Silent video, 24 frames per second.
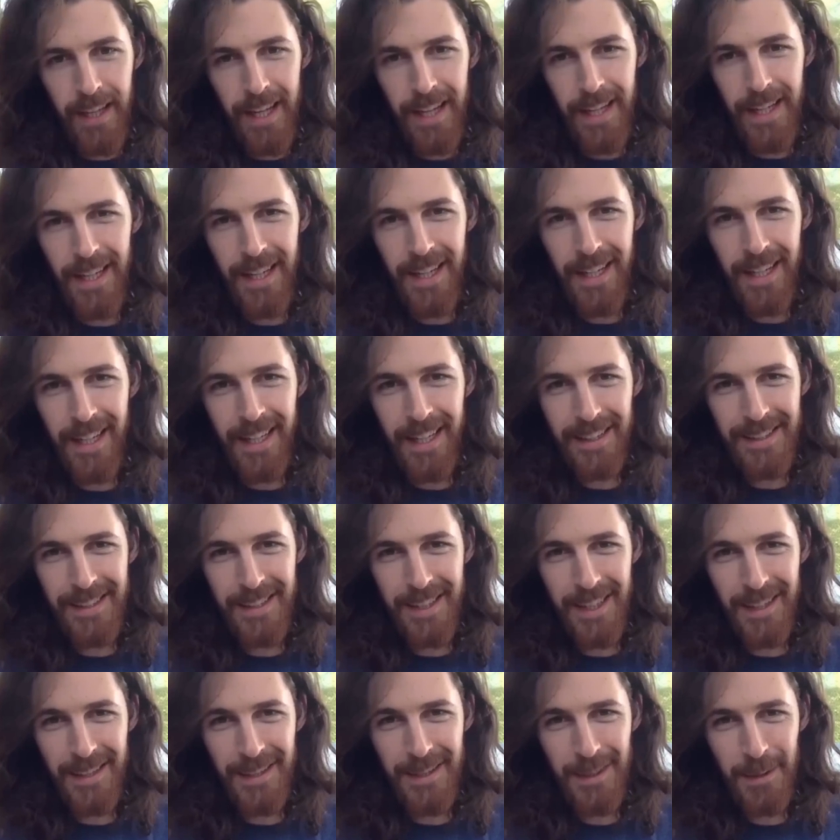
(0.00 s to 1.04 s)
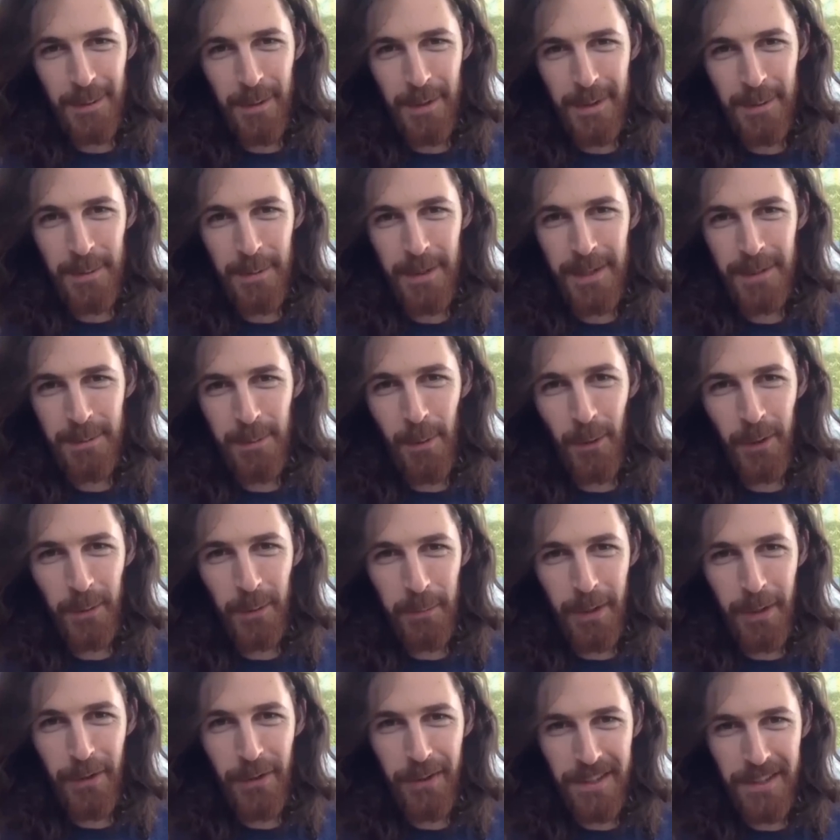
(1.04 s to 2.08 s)
It's a bit of smoke and
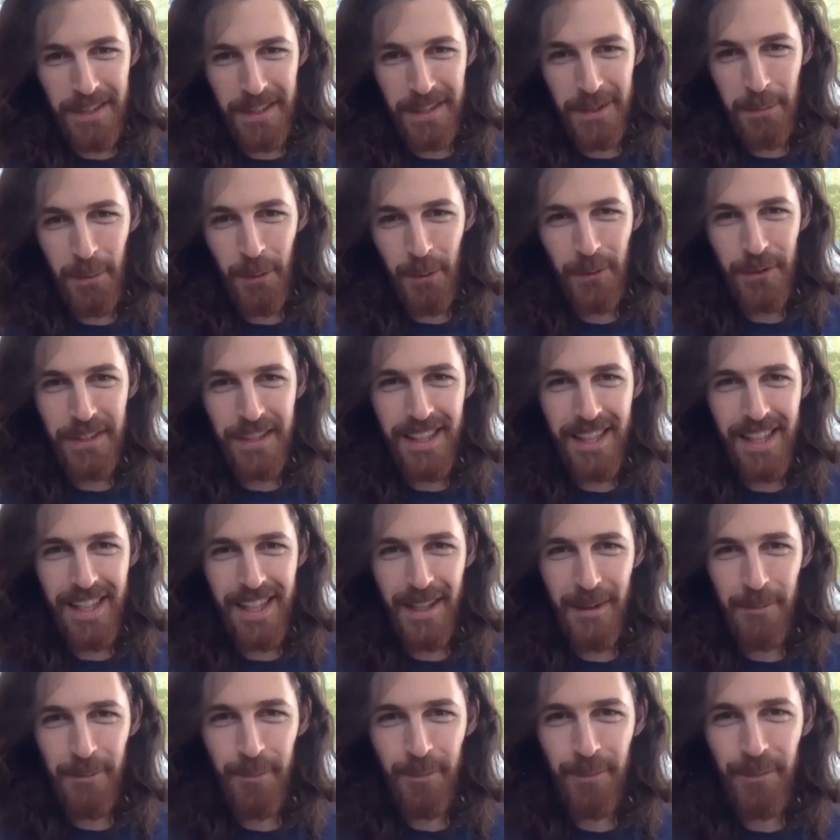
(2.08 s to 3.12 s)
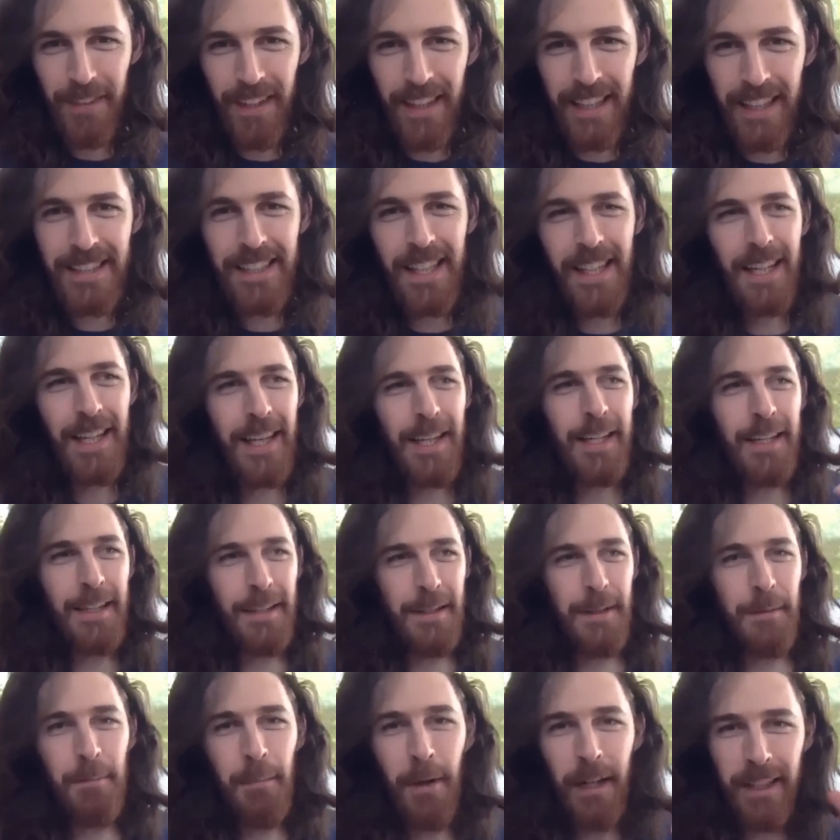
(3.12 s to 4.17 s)
mirrors, I suppose.
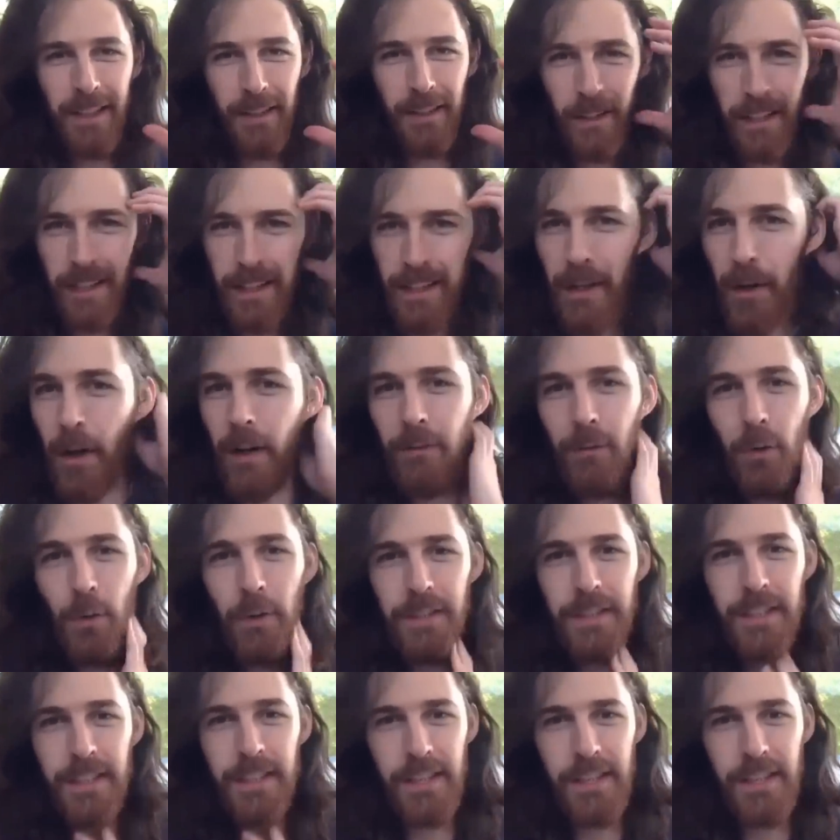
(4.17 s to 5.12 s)
It might look, you know, of course